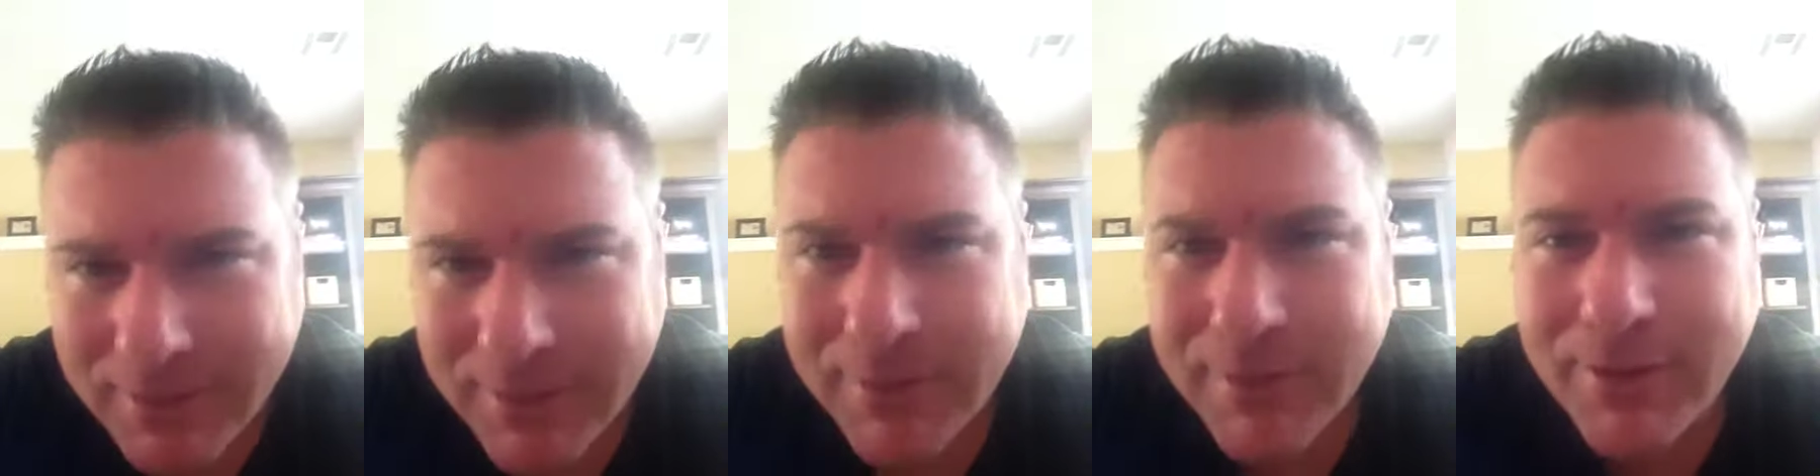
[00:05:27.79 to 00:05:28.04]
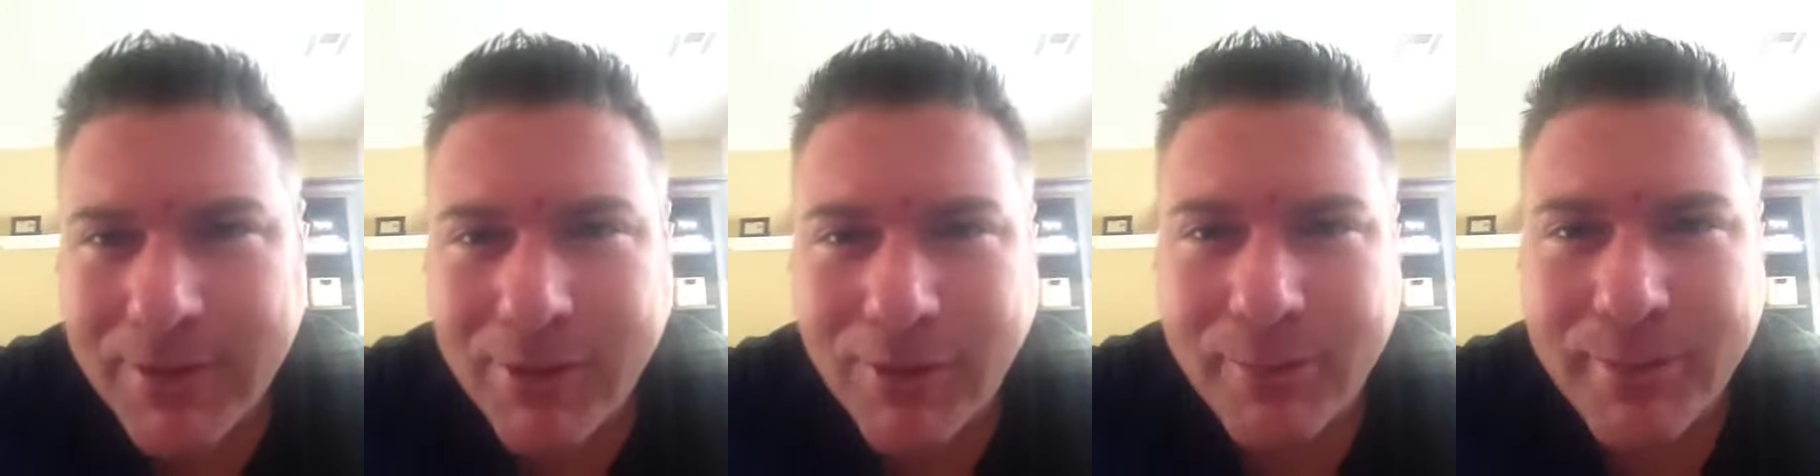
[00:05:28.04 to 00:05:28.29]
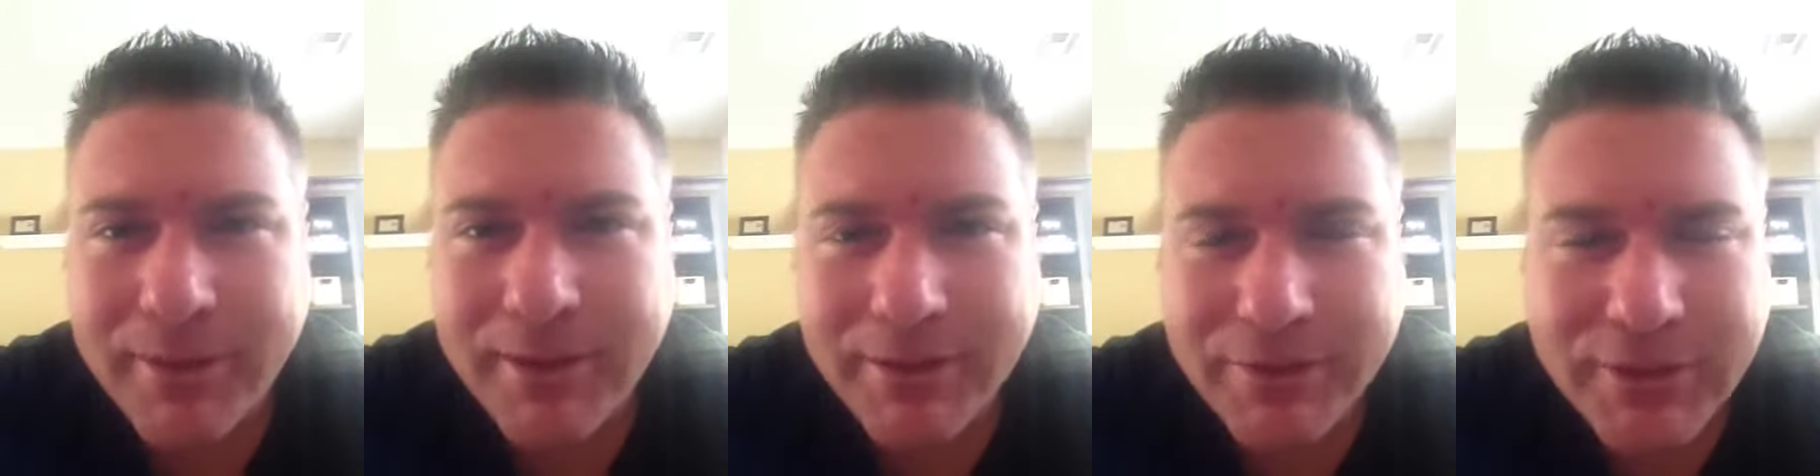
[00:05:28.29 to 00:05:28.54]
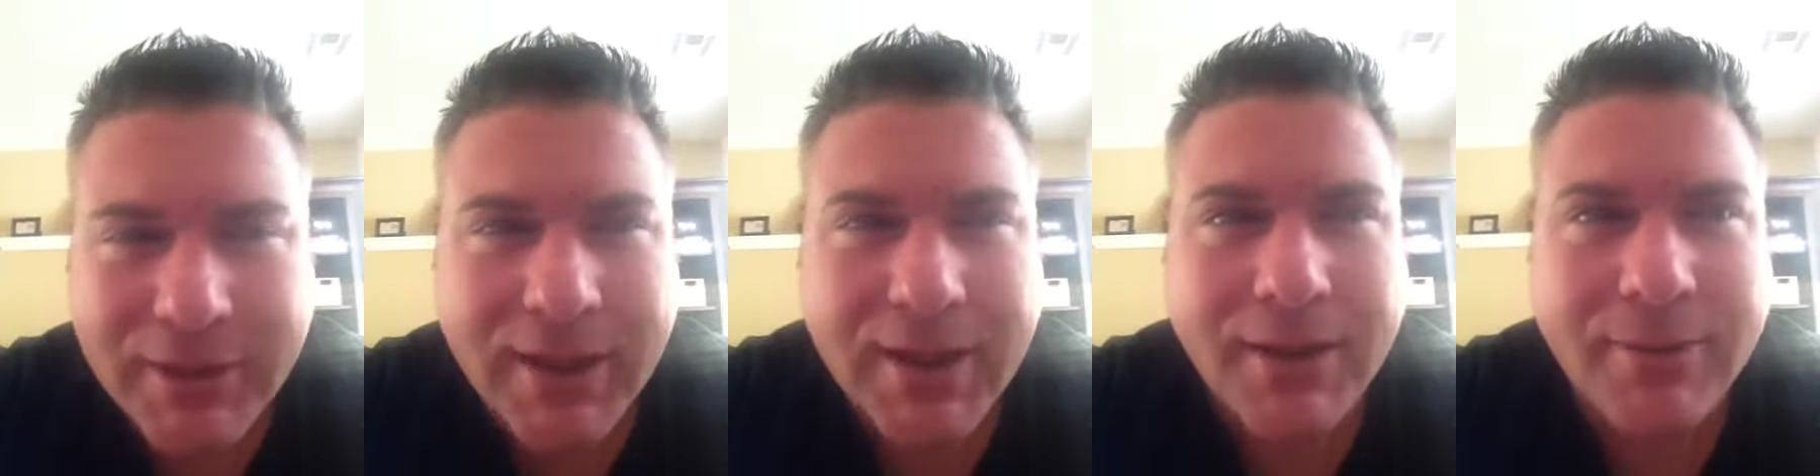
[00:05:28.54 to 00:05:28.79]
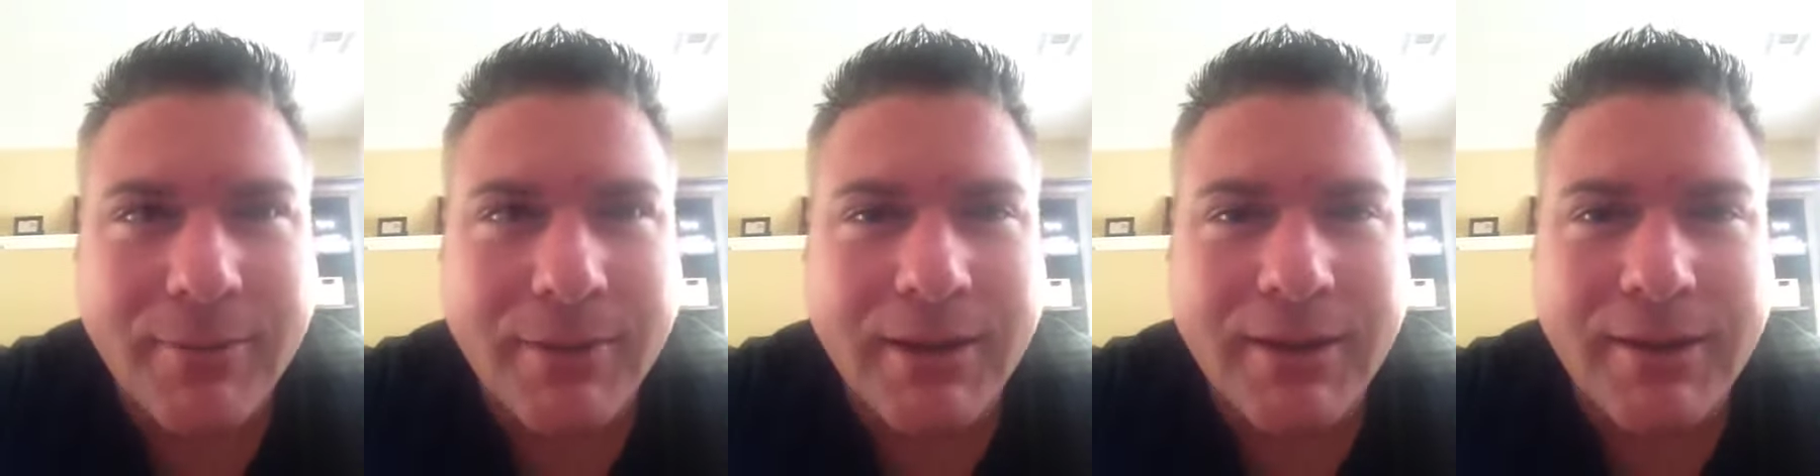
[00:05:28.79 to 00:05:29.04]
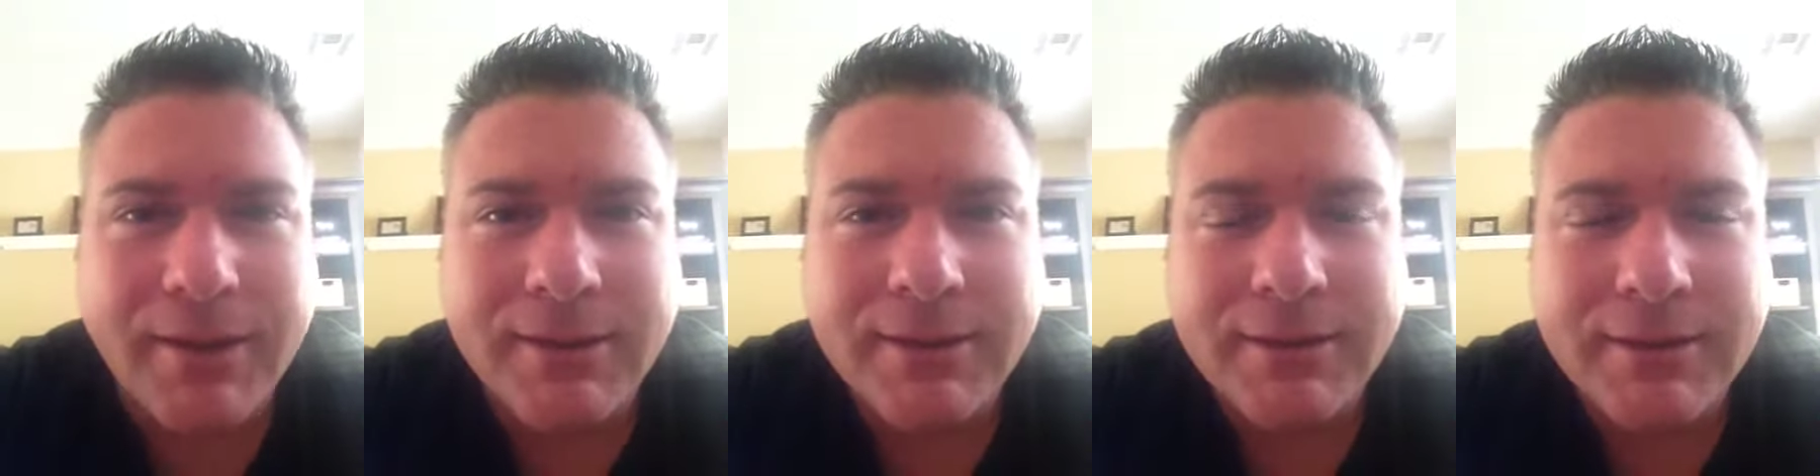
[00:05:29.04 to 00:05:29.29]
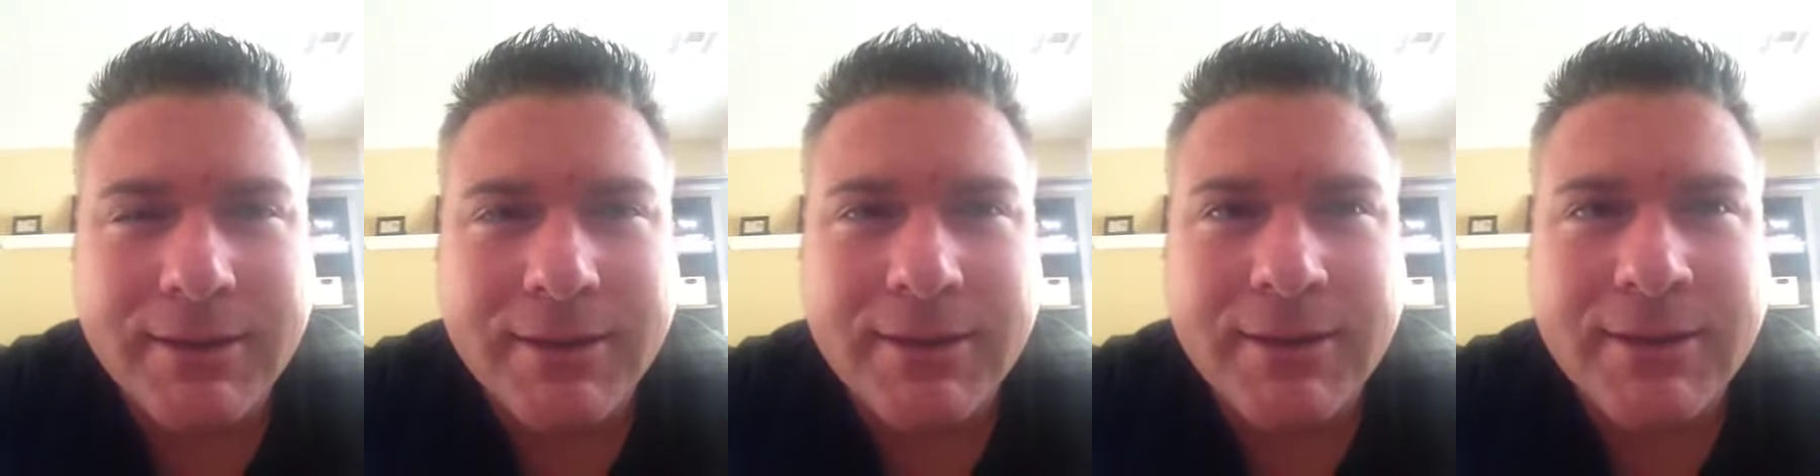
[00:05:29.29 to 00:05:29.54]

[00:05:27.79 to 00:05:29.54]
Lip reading: You call me, you check out my list.